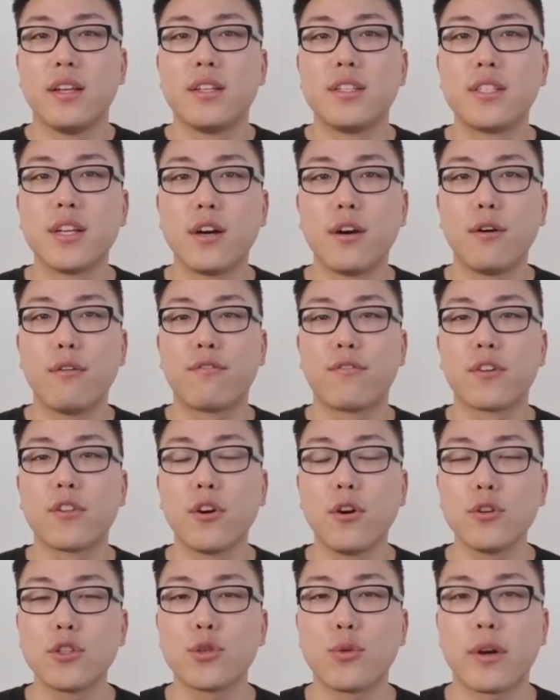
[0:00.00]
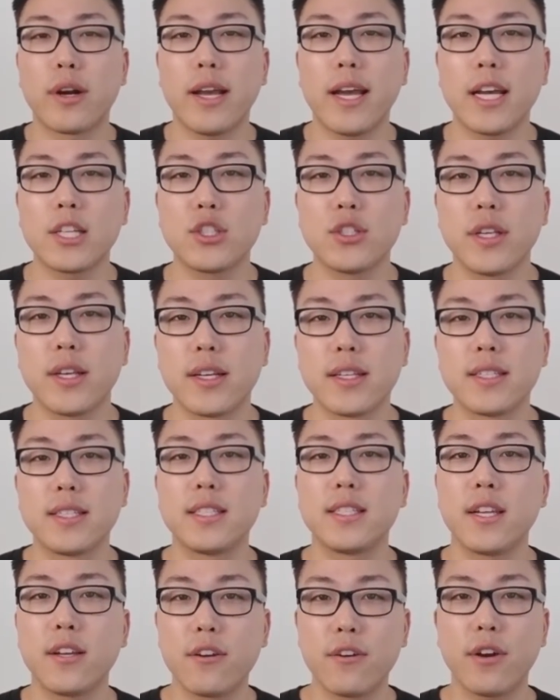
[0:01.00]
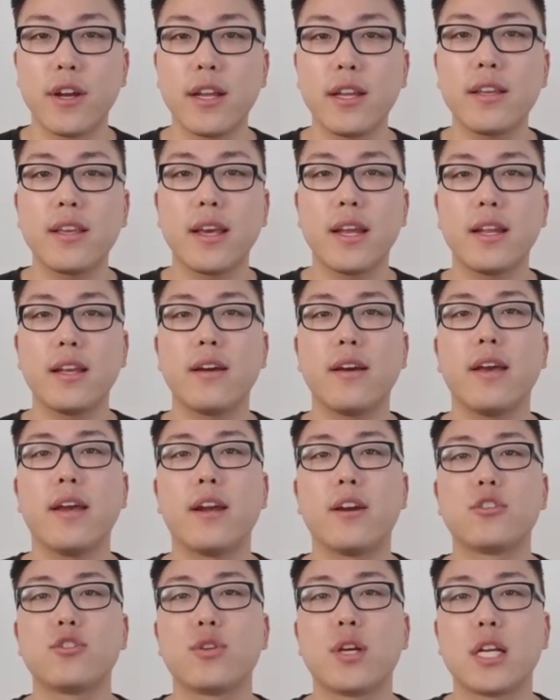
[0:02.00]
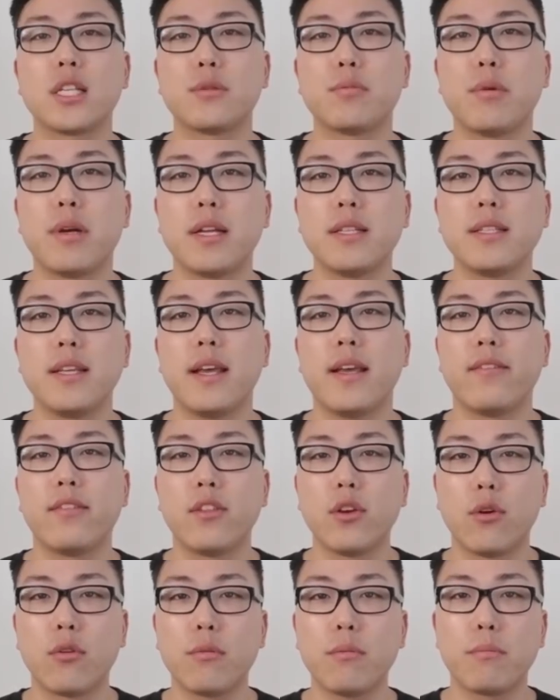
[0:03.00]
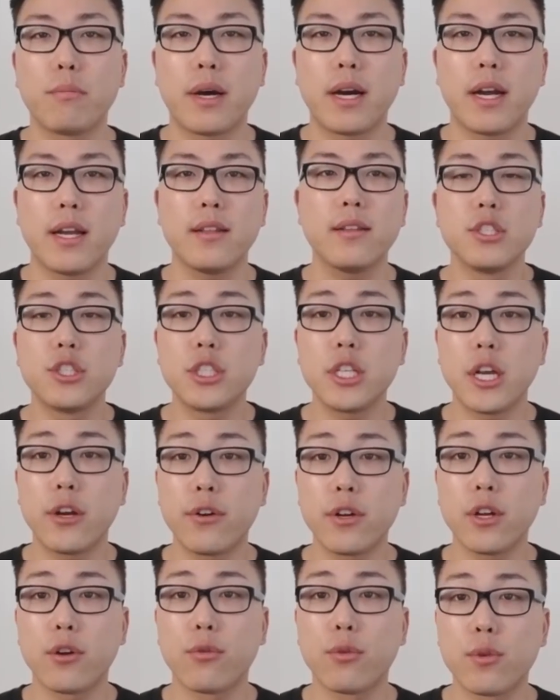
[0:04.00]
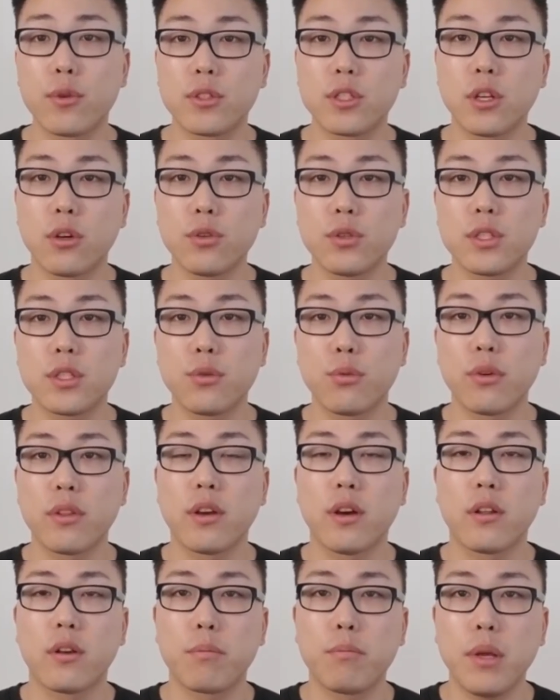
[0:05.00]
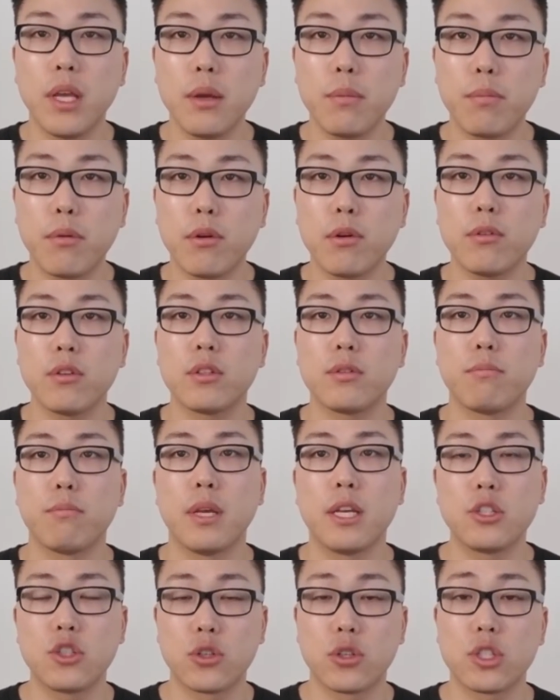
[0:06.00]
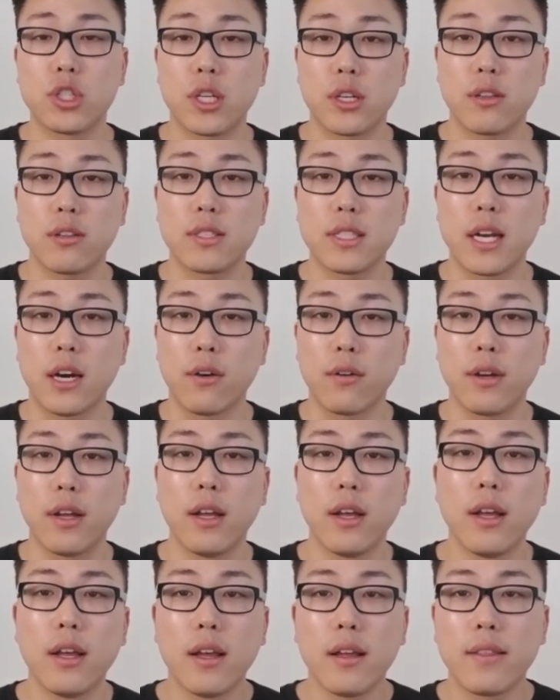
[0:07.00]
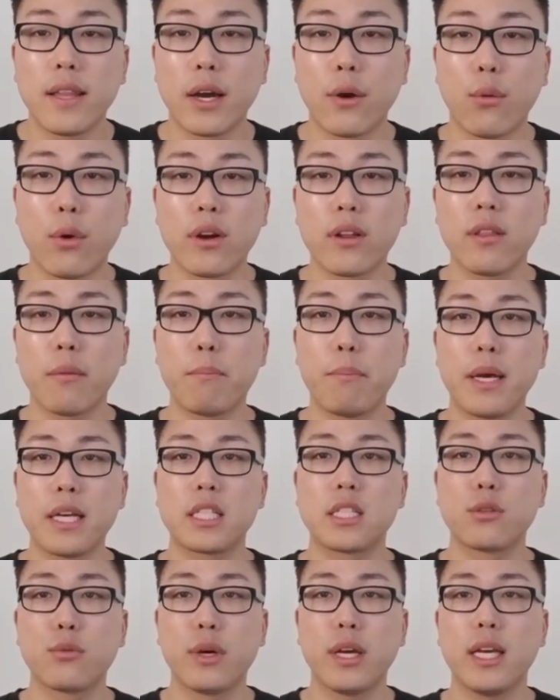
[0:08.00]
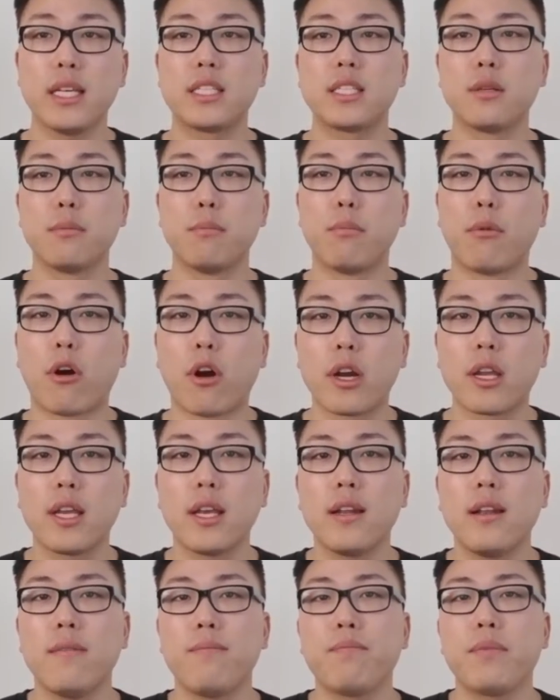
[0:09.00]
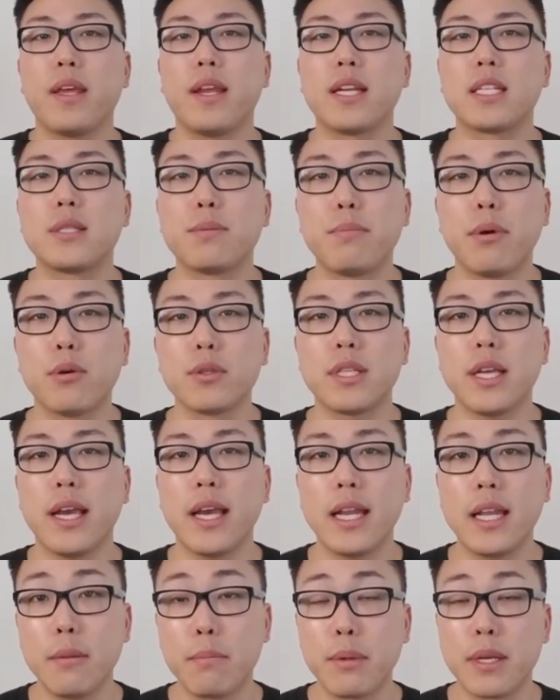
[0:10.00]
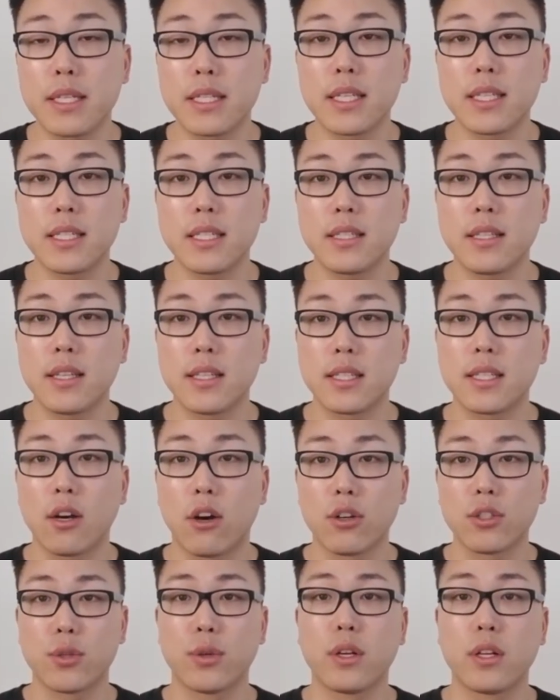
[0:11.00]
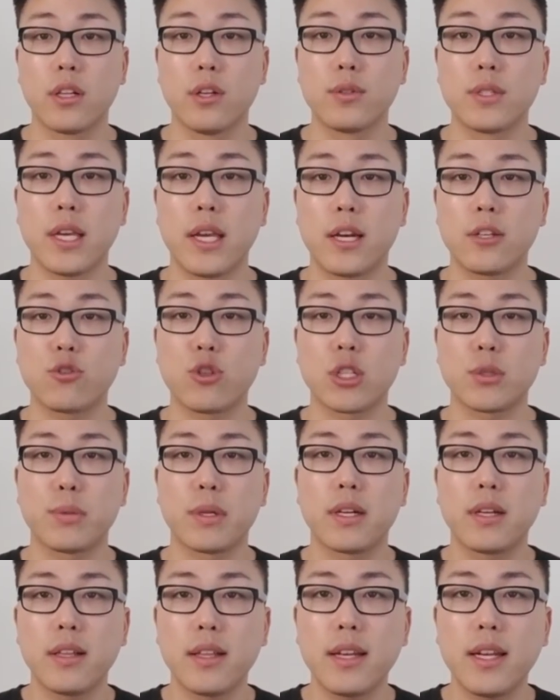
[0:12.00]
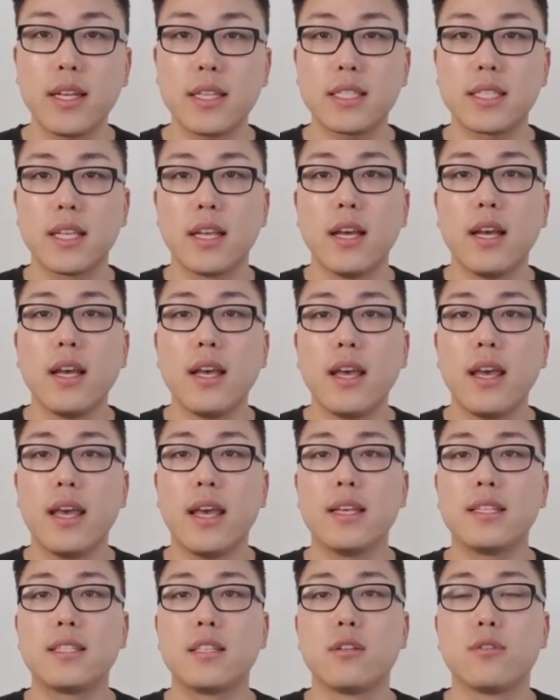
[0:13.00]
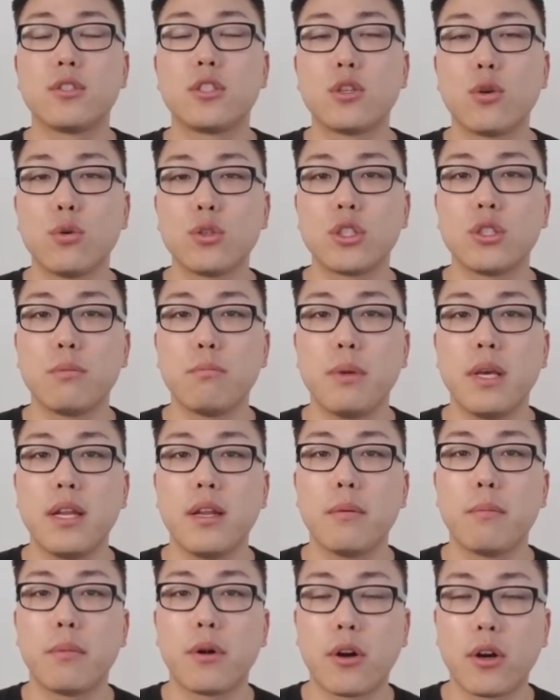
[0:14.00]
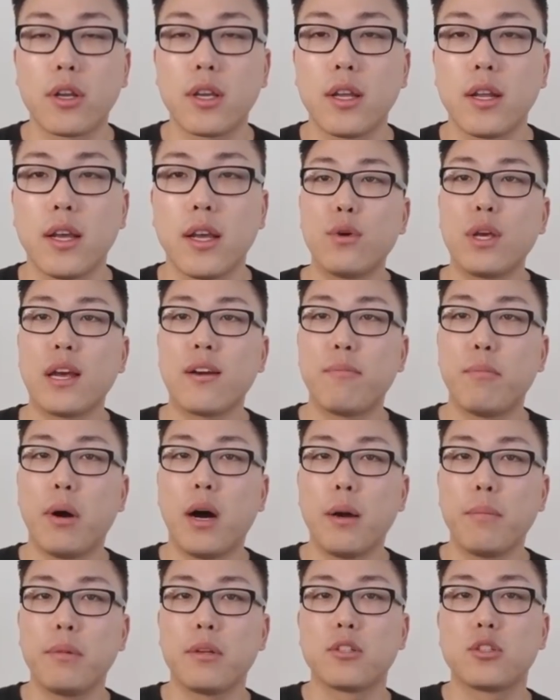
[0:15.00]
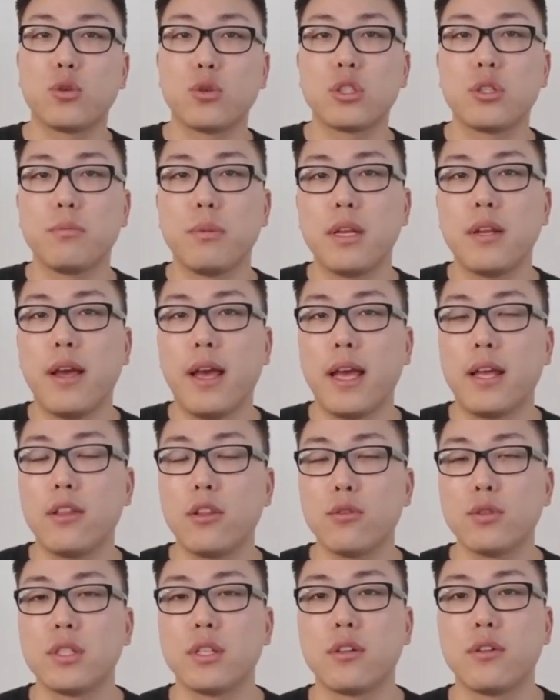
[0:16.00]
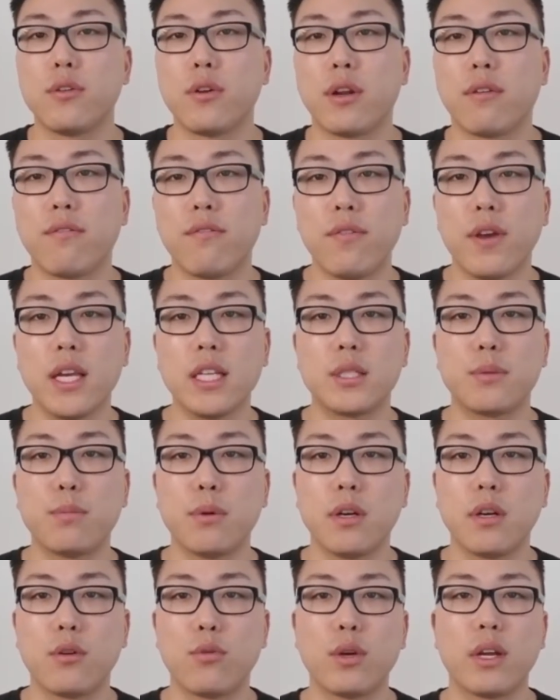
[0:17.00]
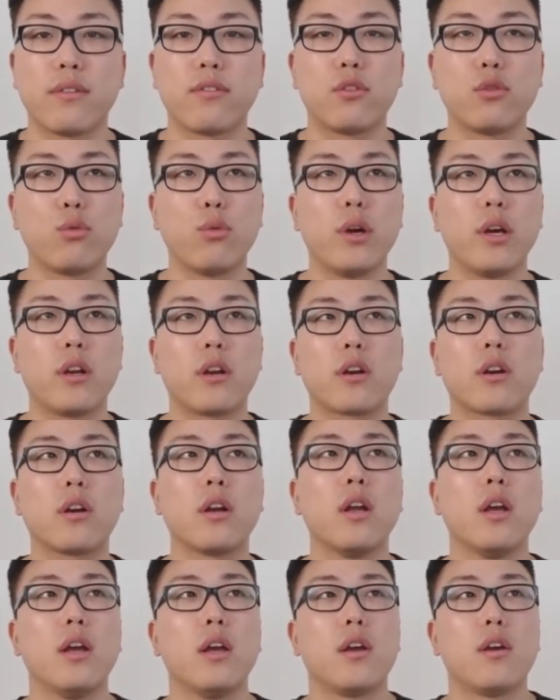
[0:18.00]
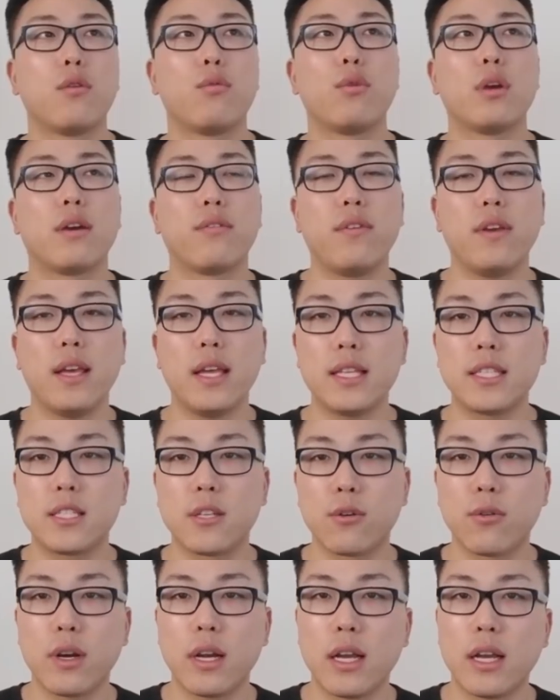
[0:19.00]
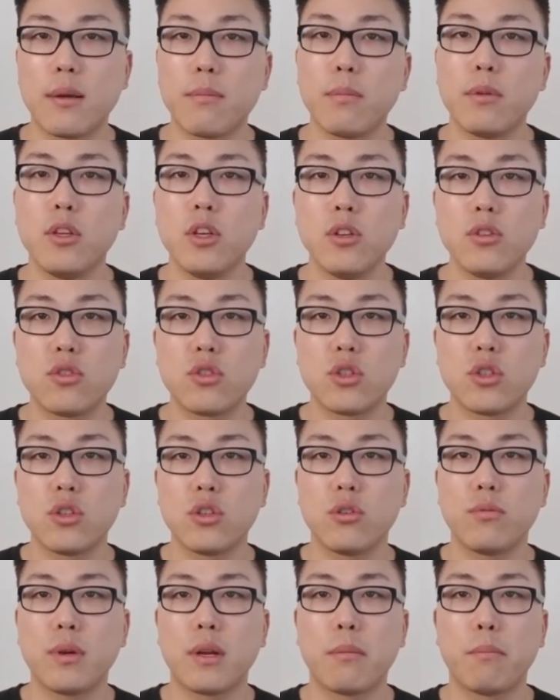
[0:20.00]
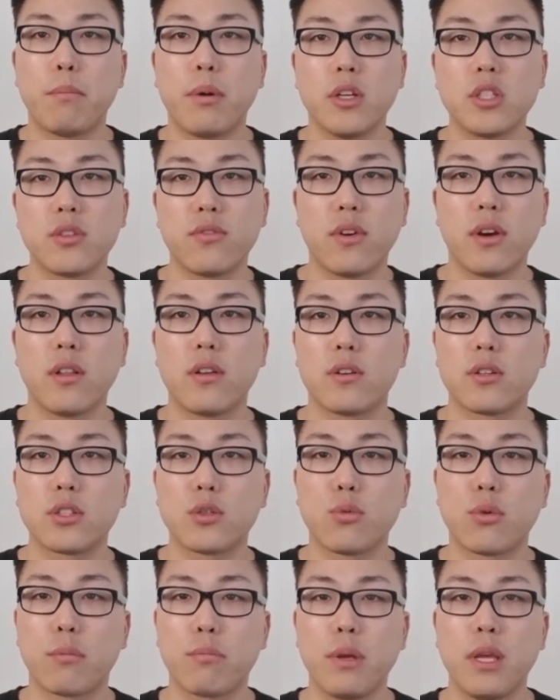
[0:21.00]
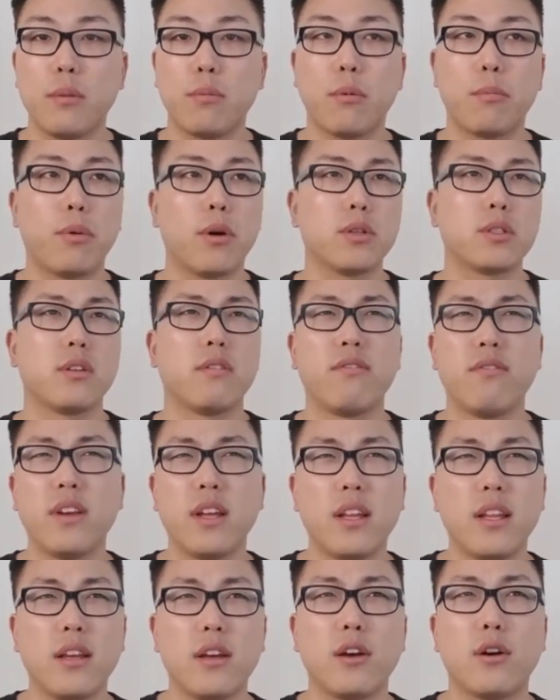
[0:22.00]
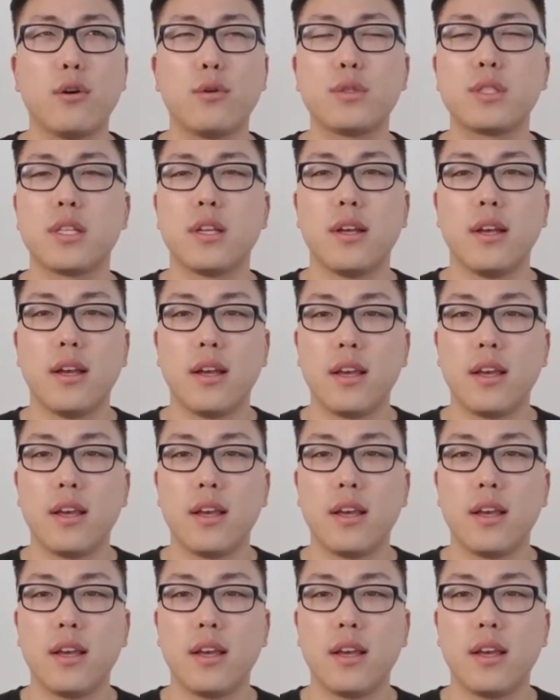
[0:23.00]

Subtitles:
So for those who are actually considering getting a hair transplant and don't mind sharing your results with other people, make sure to check this out. Now, one of the best ways to market and expose any business, this also includes hair transplant clinics, is through social media marketing. We have popular social media handles, including Facebook, we have Twitter, we have Instagram, YouTube, and a bunch of others where people post up videos.